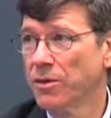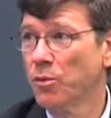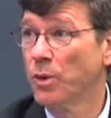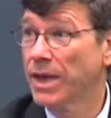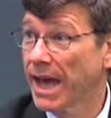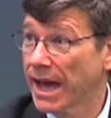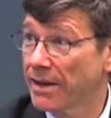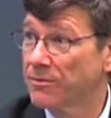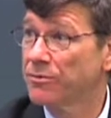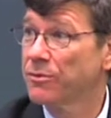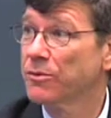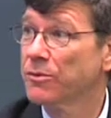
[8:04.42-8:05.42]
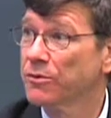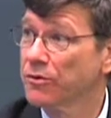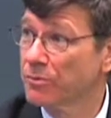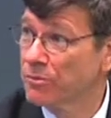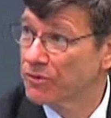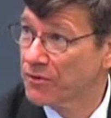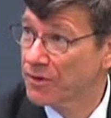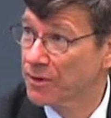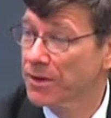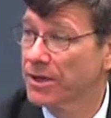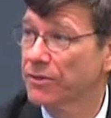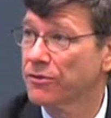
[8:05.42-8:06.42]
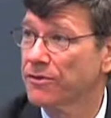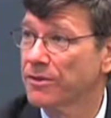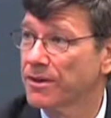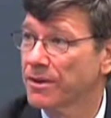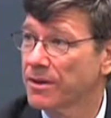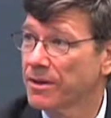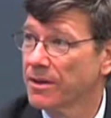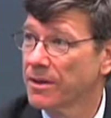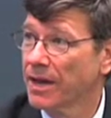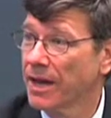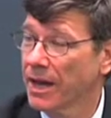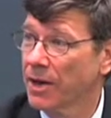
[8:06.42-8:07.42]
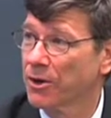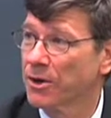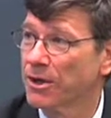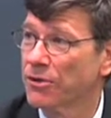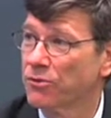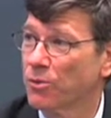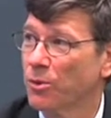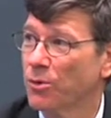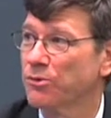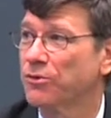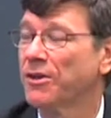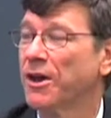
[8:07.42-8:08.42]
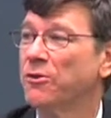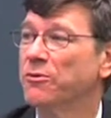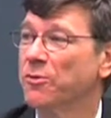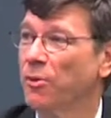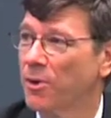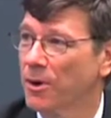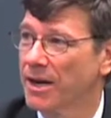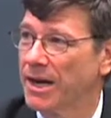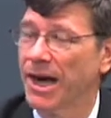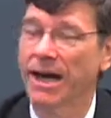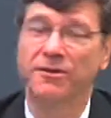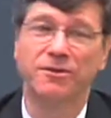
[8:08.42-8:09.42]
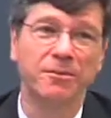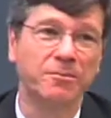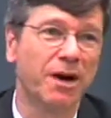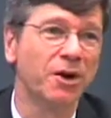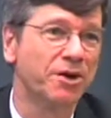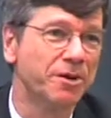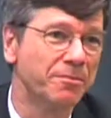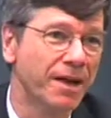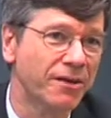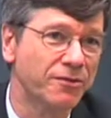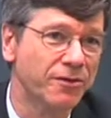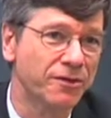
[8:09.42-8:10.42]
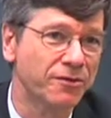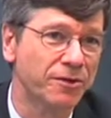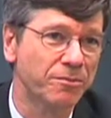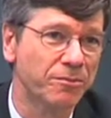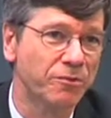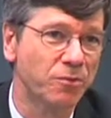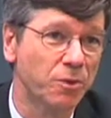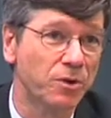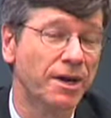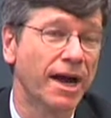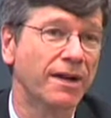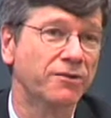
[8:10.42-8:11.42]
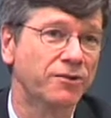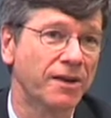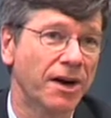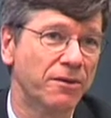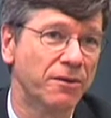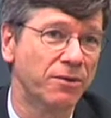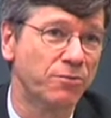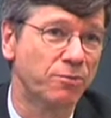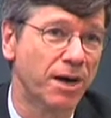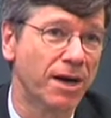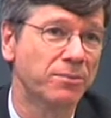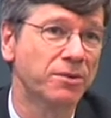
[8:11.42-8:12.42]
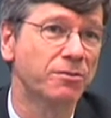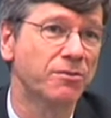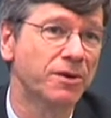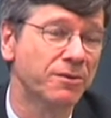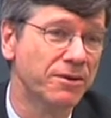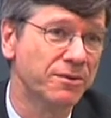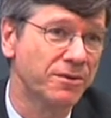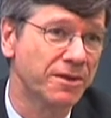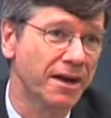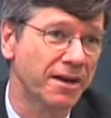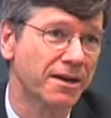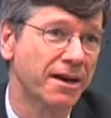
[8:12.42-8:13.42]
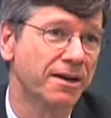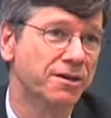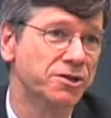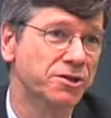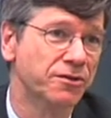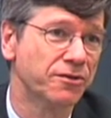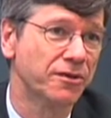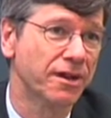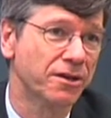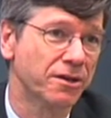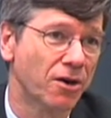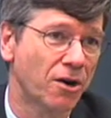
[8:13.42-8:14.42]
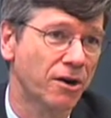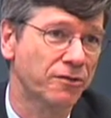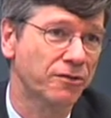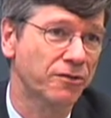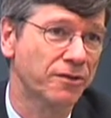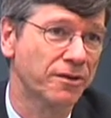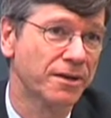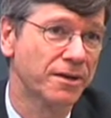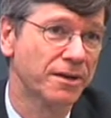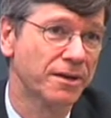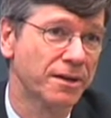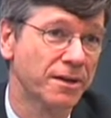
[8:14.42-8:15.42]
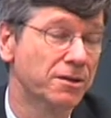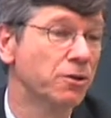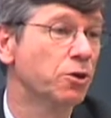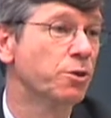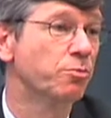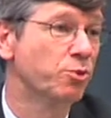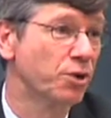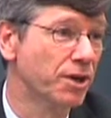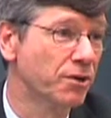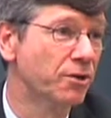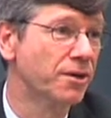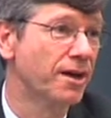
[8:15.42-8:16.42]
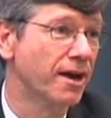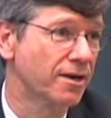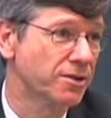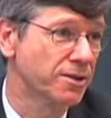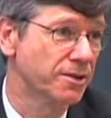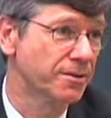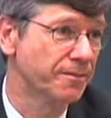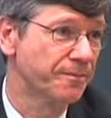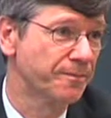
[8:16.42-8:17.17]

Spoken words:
We have some serious areas where self-organizing market-based systems will not solve these problems, even if the technologies and the costs look pretty good, actually.